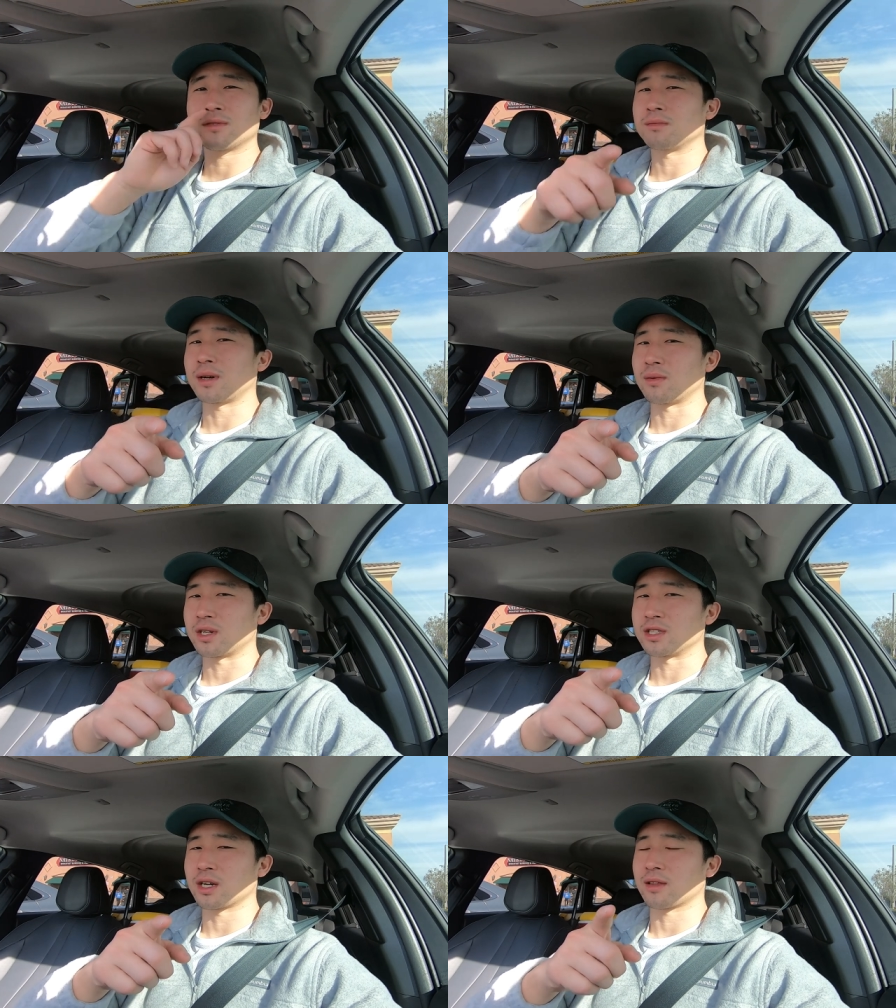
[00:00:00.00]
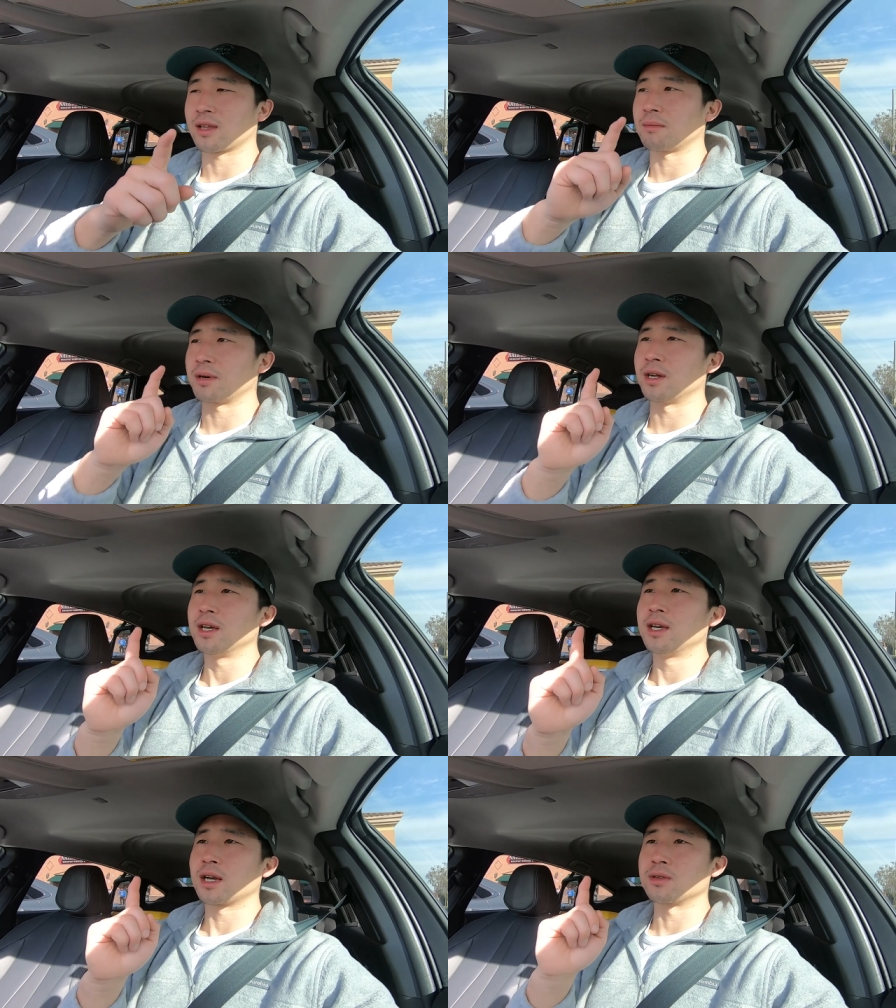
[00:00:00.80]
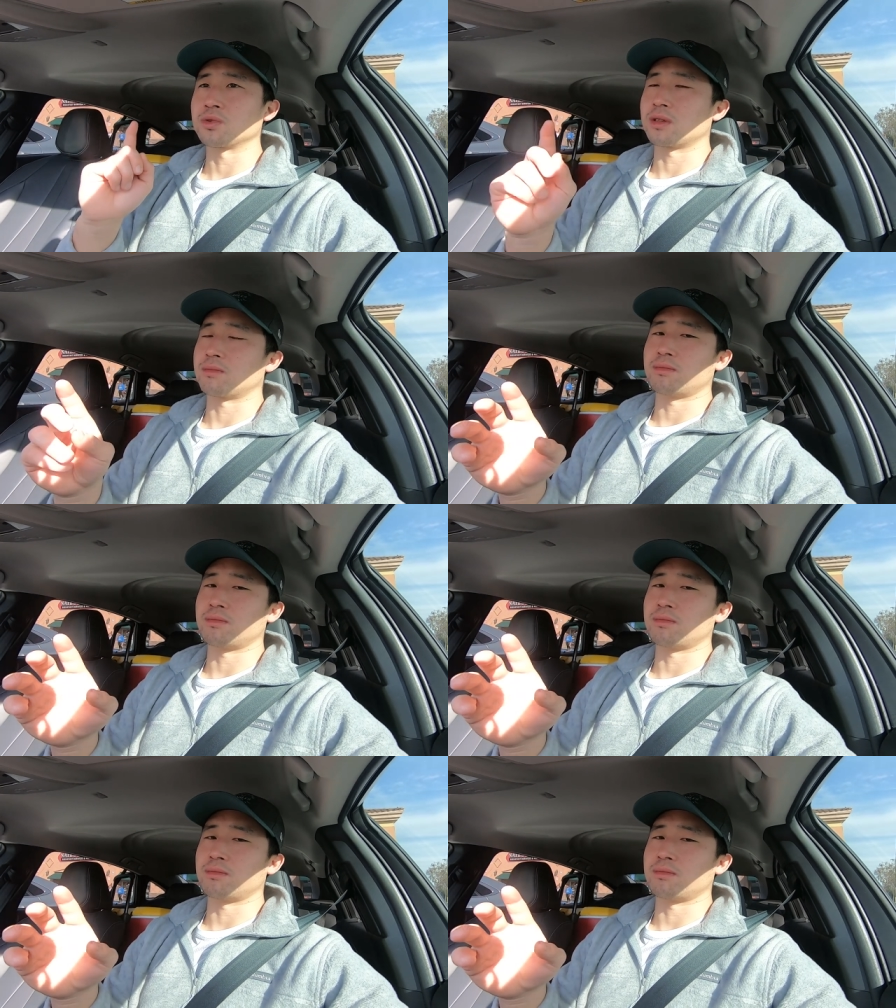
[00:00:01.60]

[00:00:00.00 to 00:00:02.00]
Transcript: You might want to check that, but it comes with